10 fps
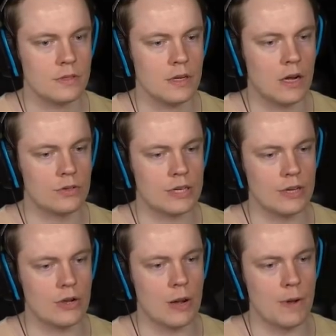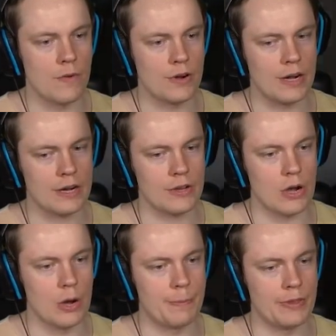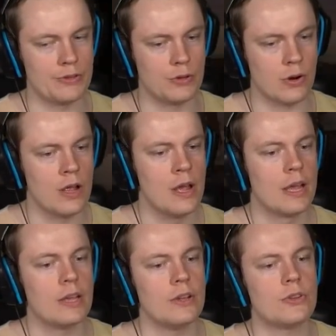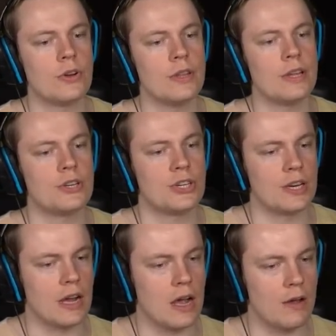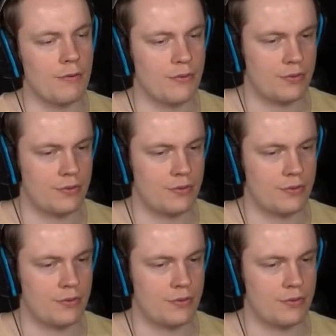Ghost, can you come over here? Can you open this door? Can you turn this shit off?